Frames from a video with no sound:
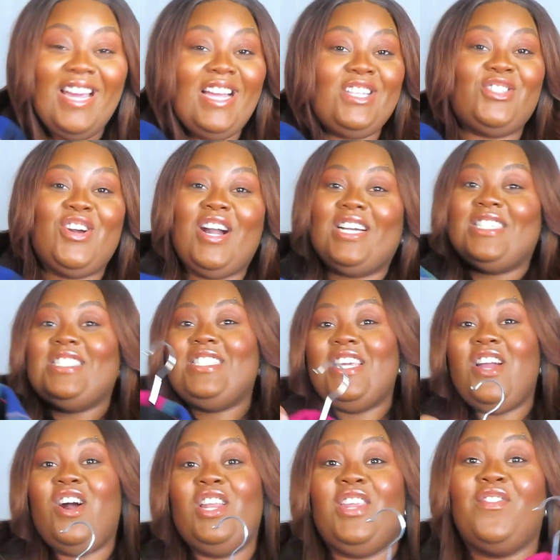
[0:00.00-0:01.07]
As y'all can
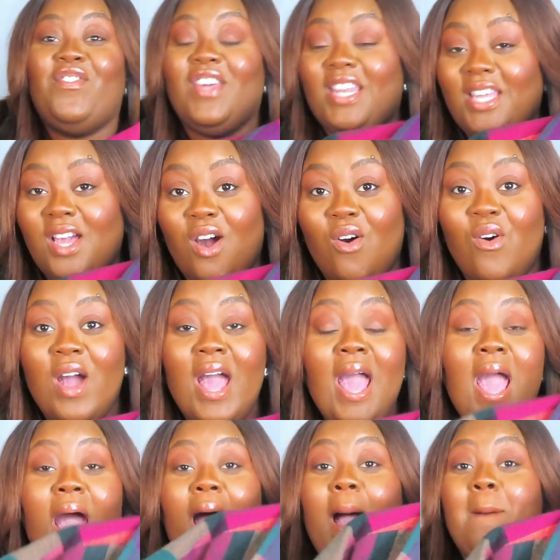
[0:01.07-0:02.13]
see on the video,
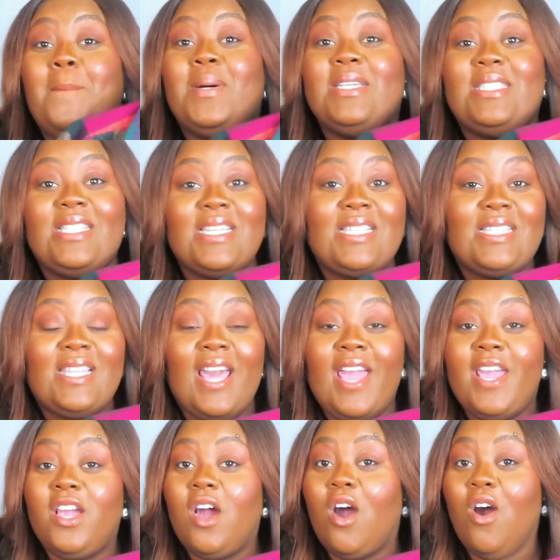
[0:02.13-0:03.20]
I put this
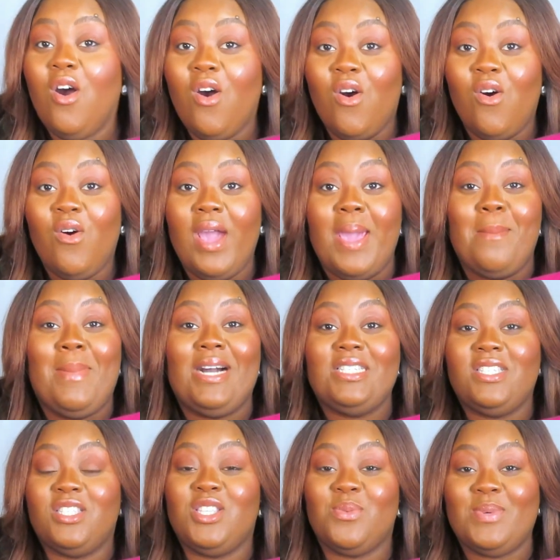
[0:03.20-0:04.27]
thing on, and my
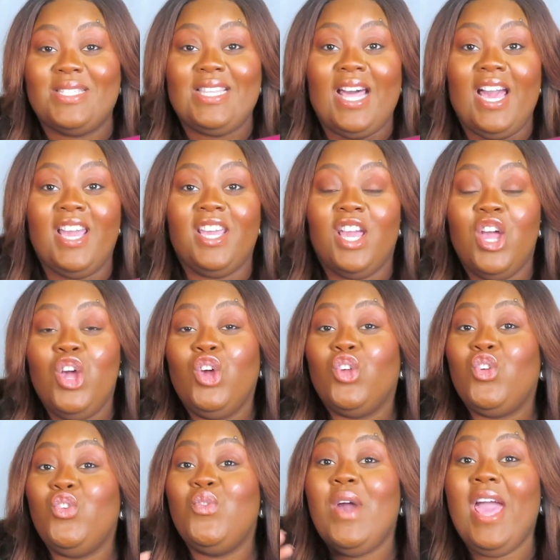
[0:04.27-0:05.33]
sister was like,
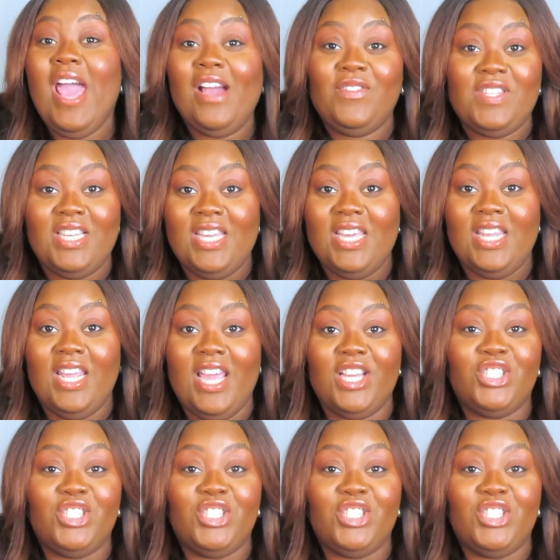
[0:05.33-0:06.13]
you have to get it.